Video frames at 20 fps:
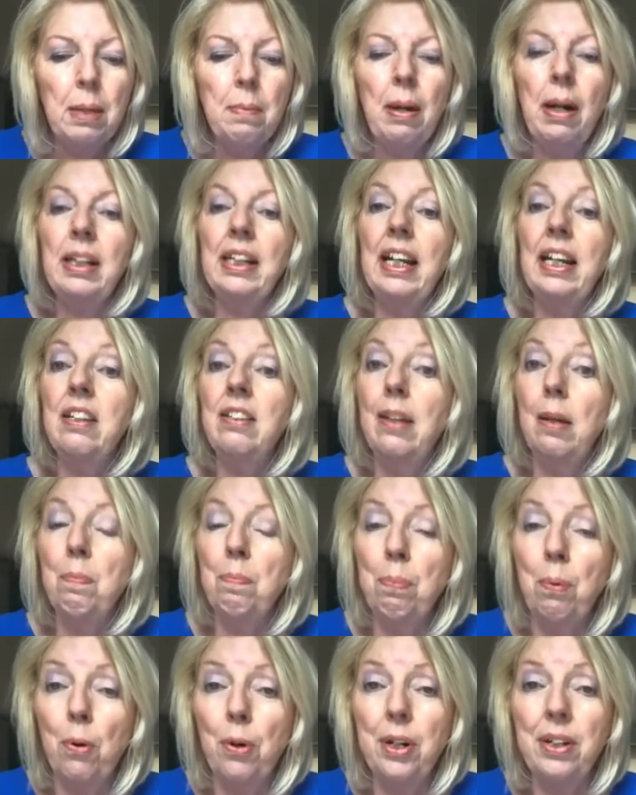But it's
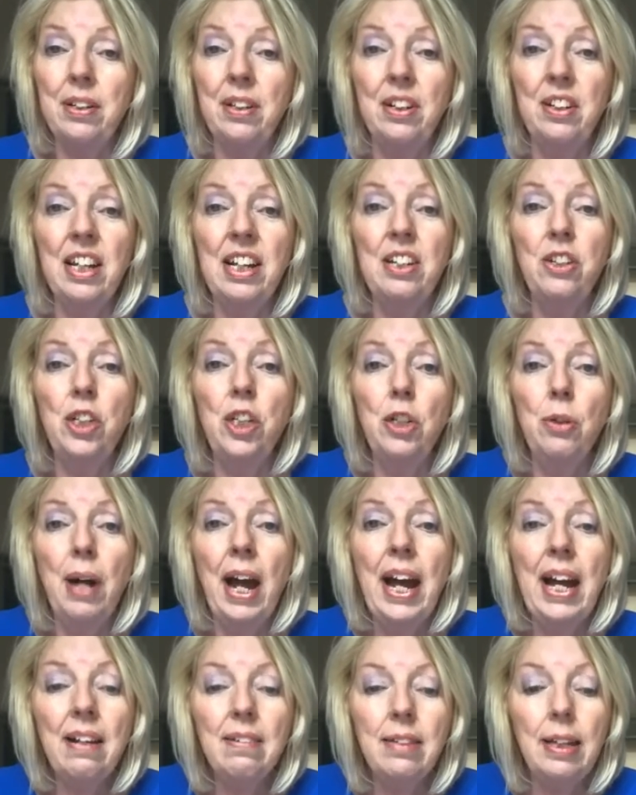important that you,
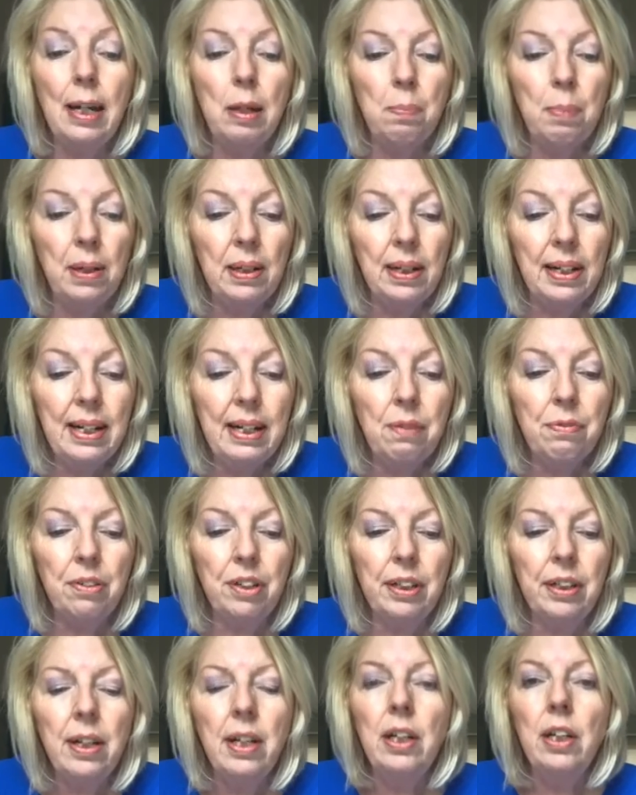as a
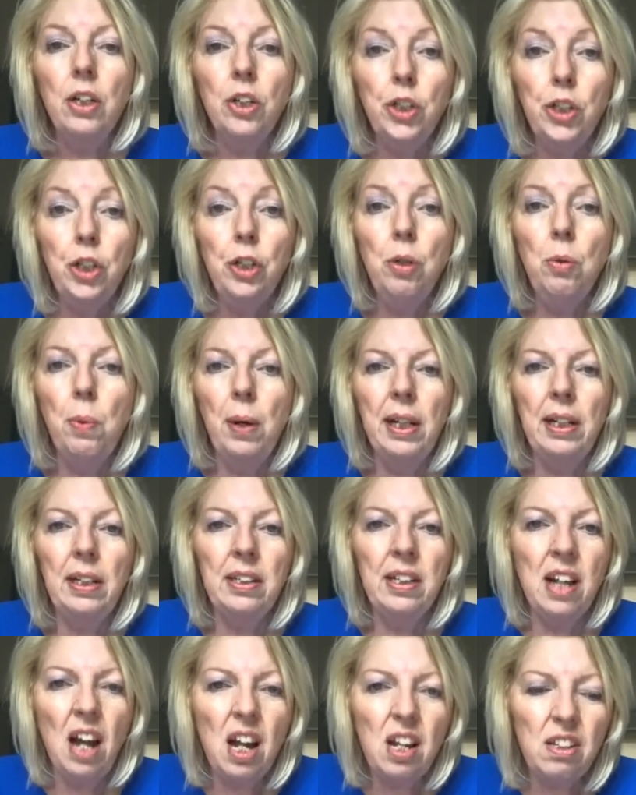believer, you will
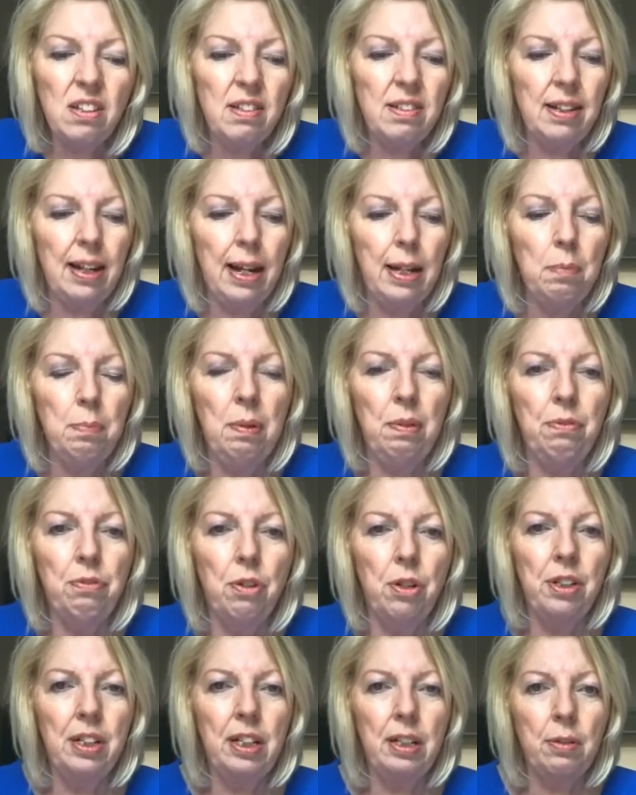not stand
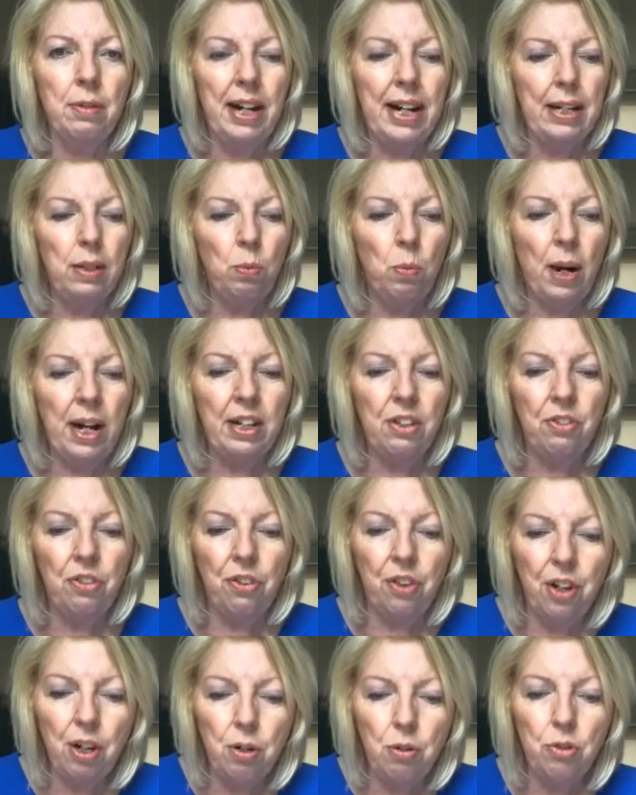before the great white
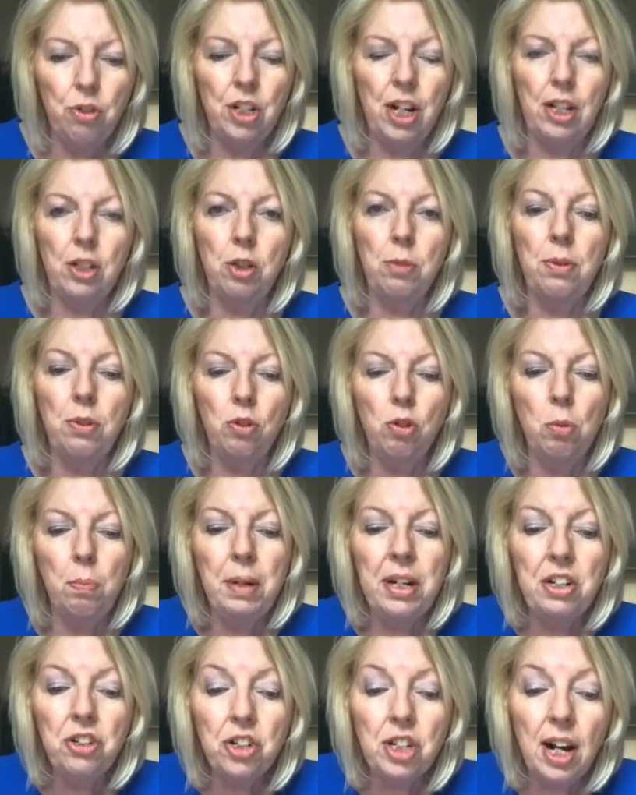throne judgment to
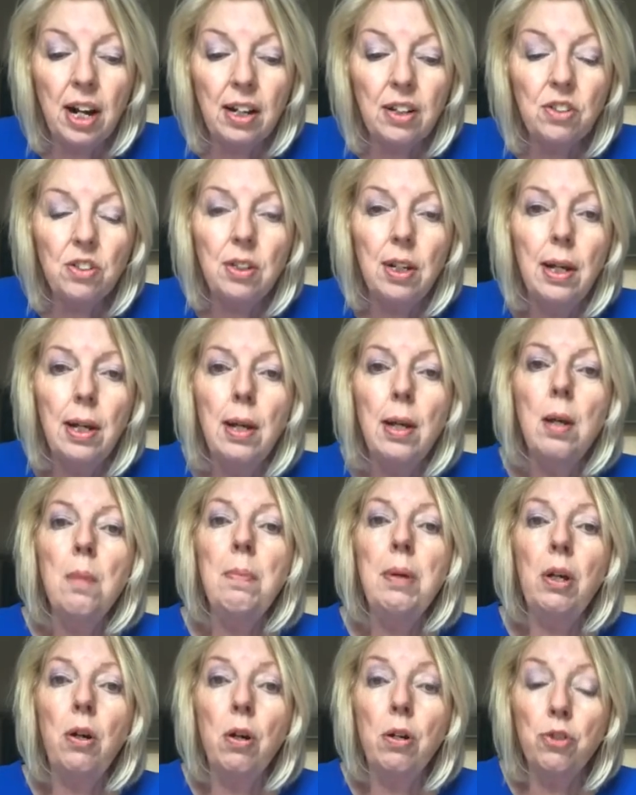be judged
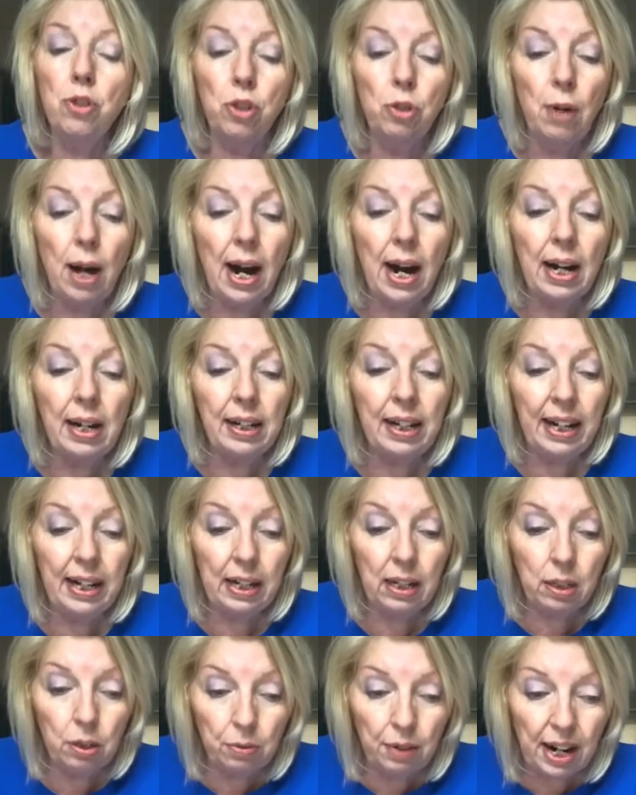because you are
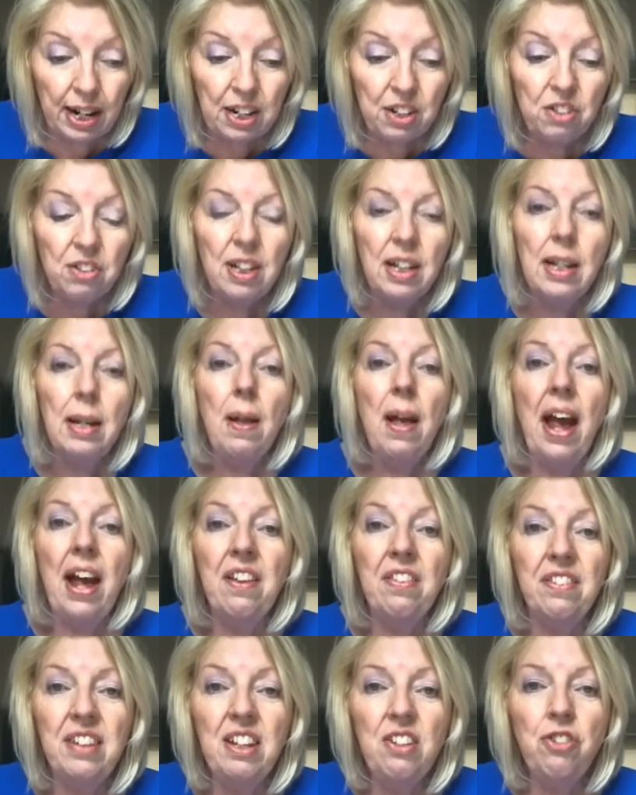in Christ.
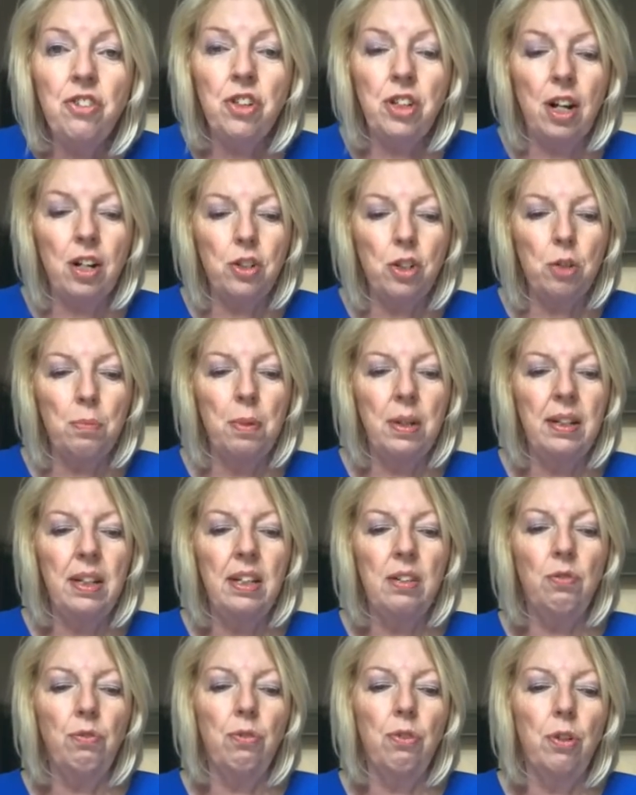And this judgment
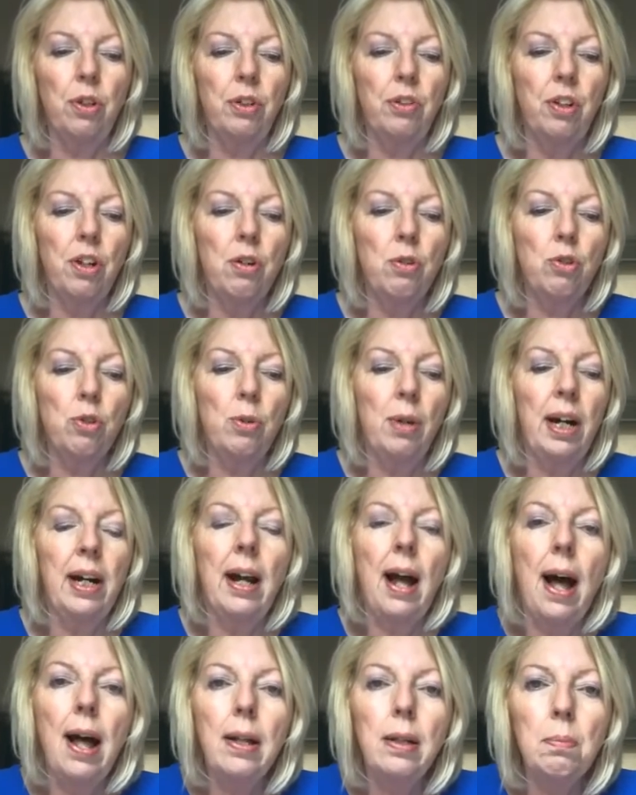is for those who
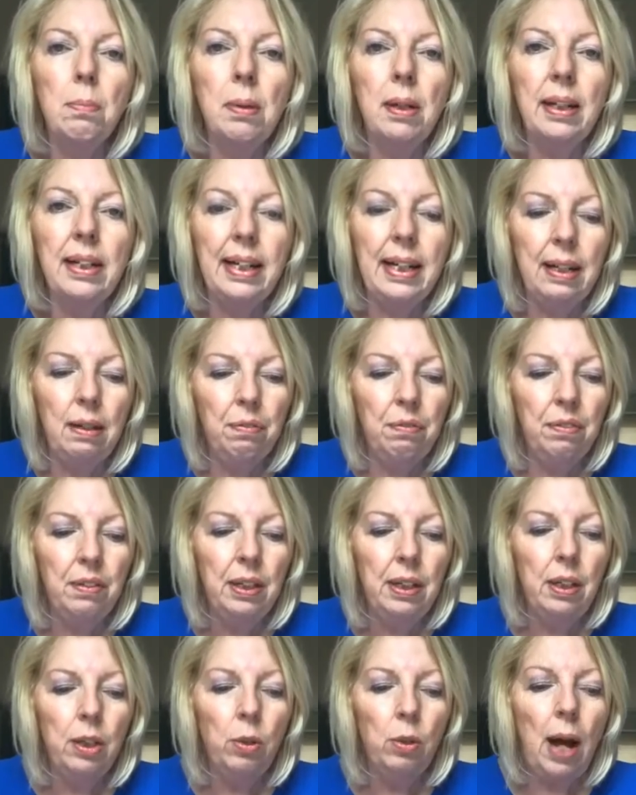are unbelief,
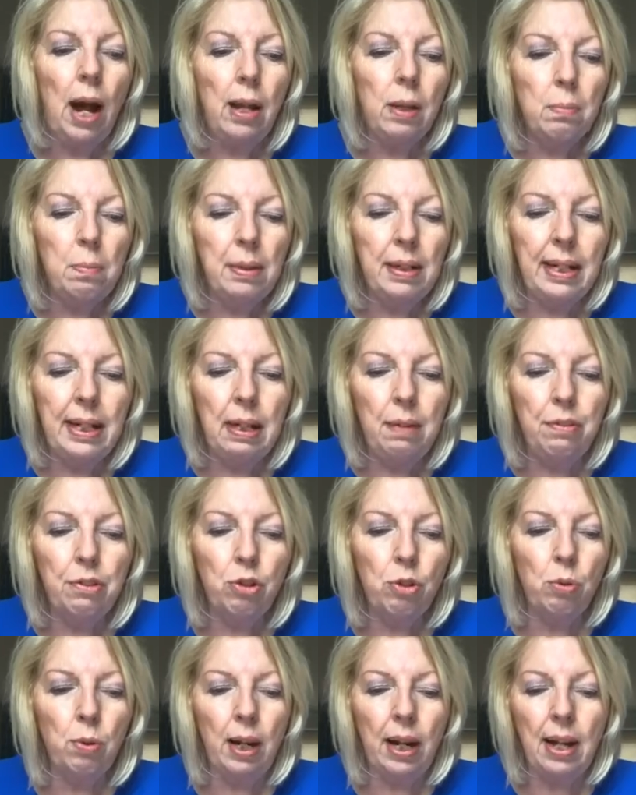
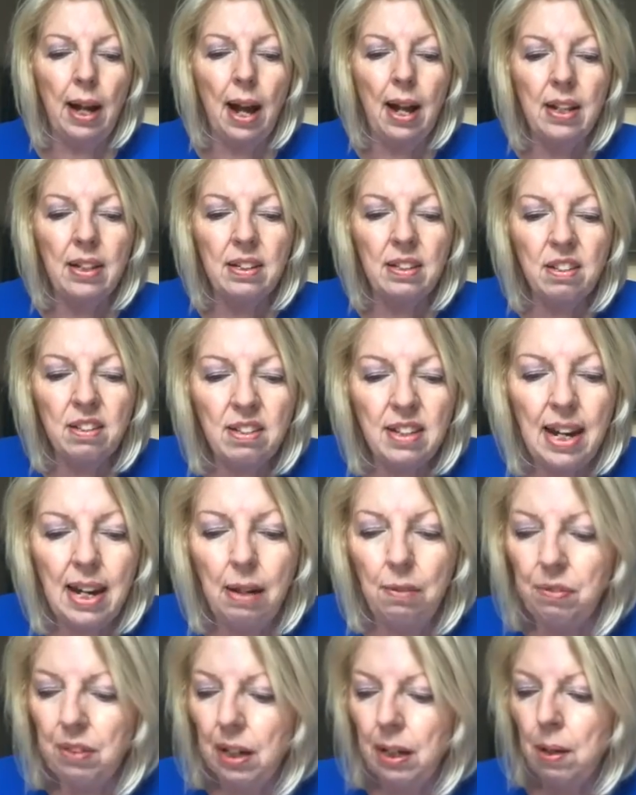unbelievers who are
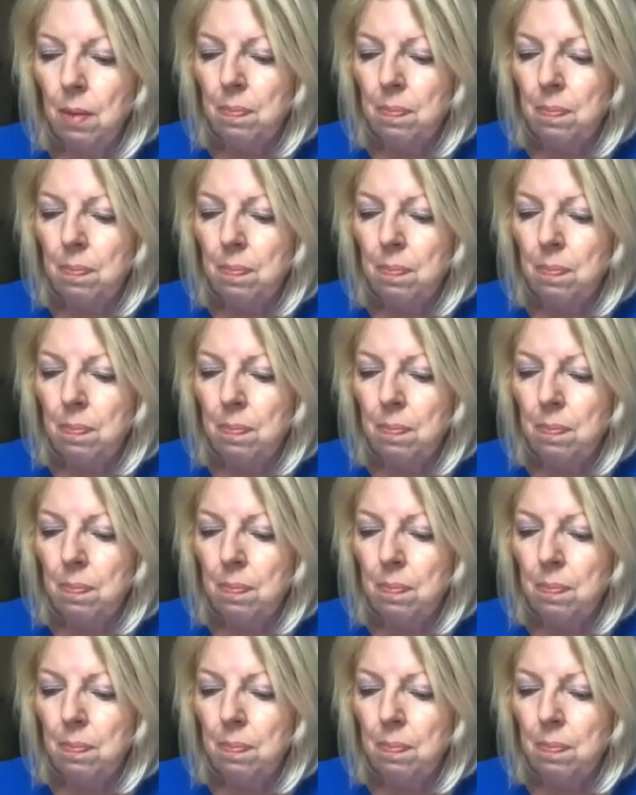unsaved.